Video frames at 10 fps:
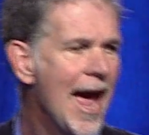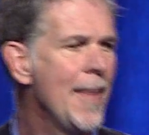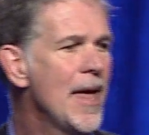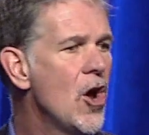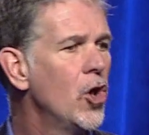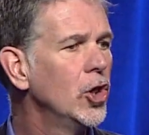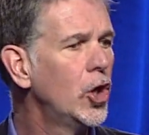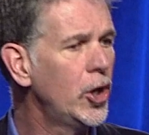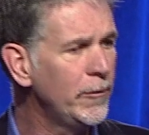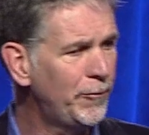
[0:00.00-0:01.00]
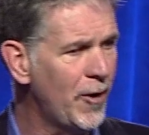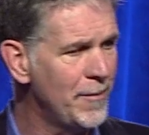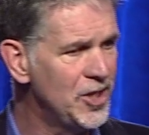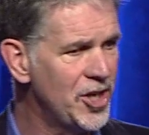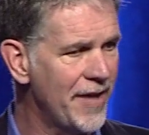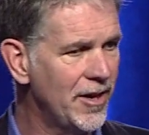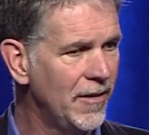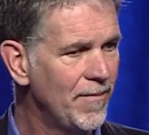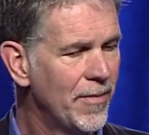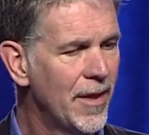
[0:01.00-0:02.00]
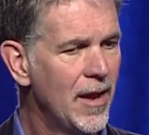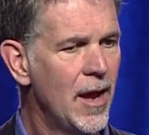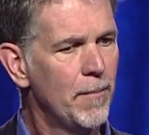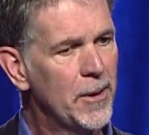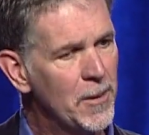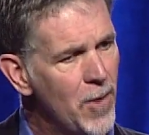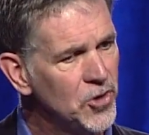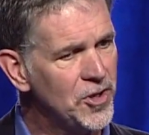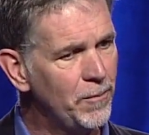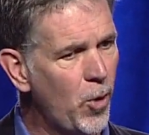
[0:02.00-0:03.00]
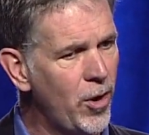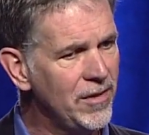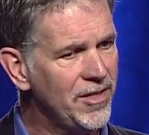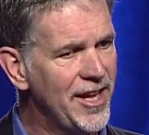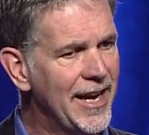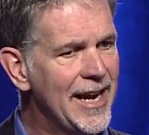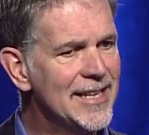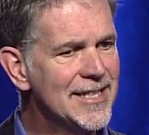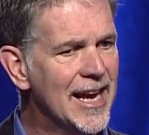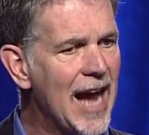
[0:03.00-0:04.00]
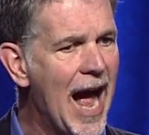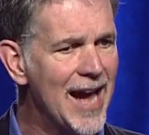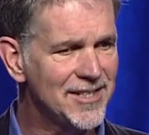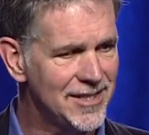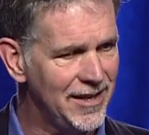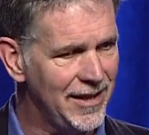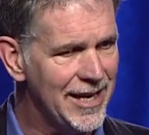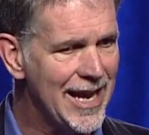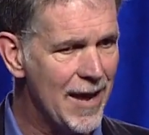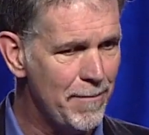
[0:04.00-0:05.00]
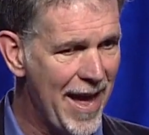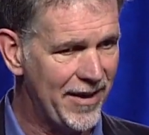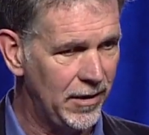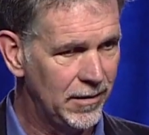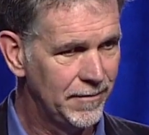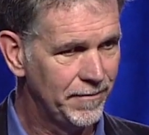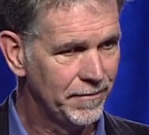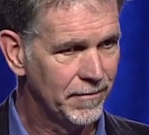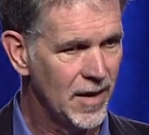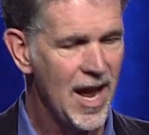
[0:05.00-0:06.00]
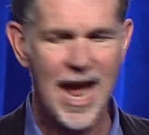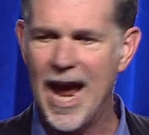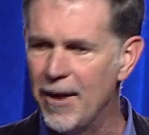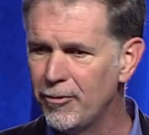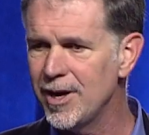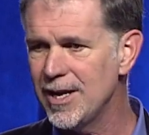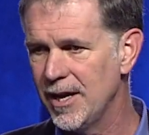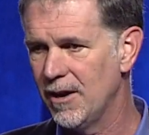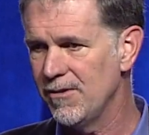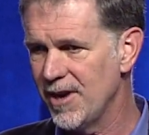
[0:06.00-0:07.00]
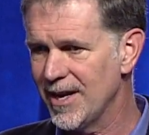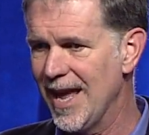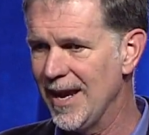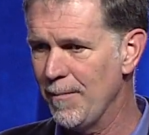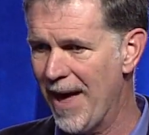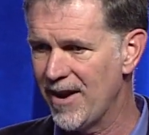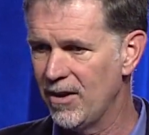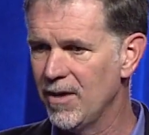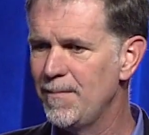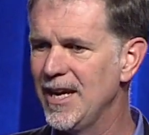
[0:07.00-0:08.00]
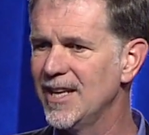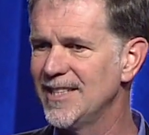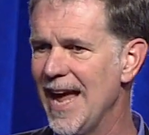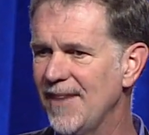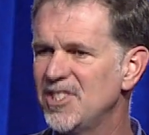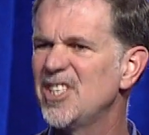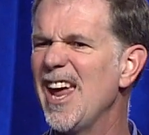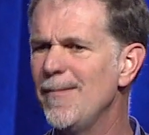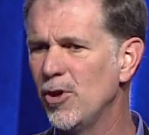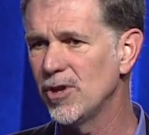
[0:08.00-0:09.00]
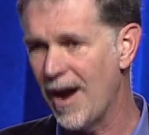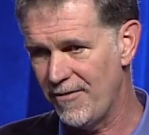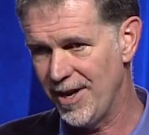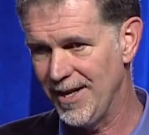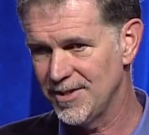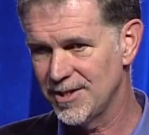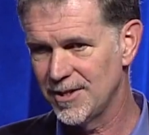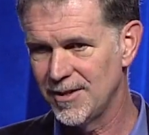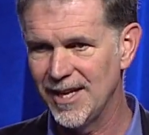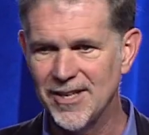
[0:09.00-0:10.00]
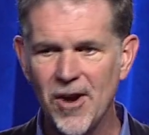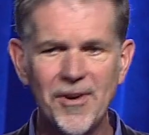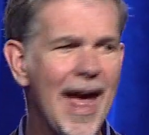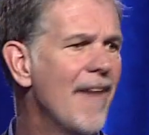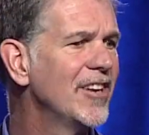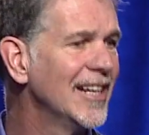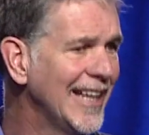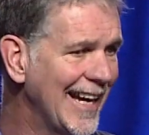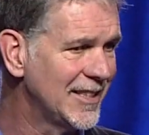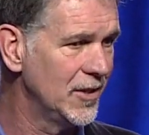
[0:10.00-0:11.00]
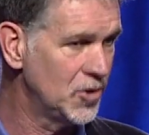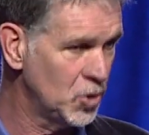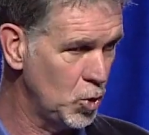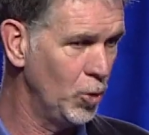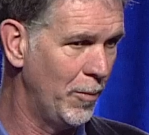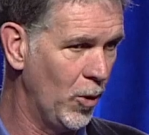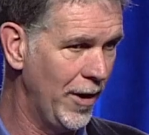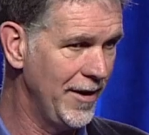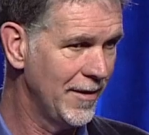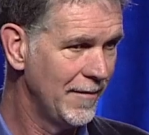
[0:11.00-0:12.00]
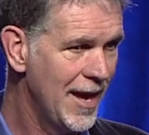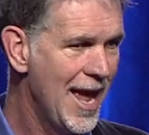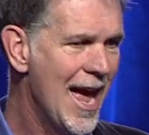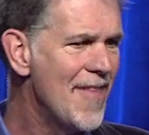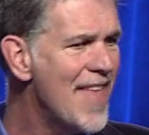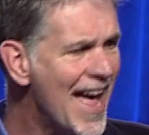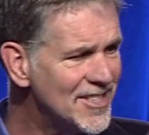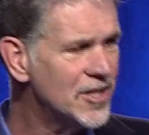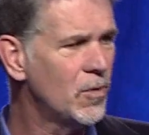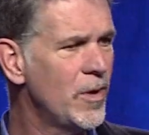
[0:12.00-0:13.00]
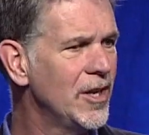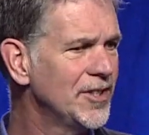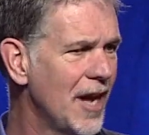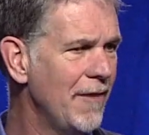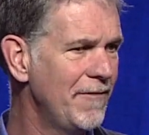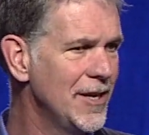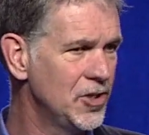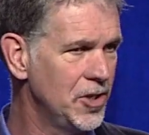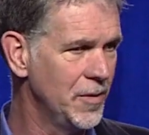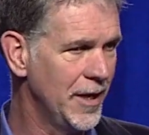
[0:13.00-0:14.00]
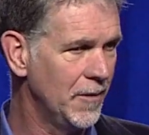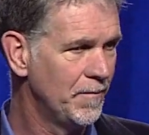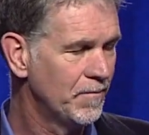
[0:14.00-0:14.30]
And they all learn from each other. But the most important thing is they constantly get better. Every year, they're getting better because they have stable governance. They don't have an elected school board. And that's the real tough issue here.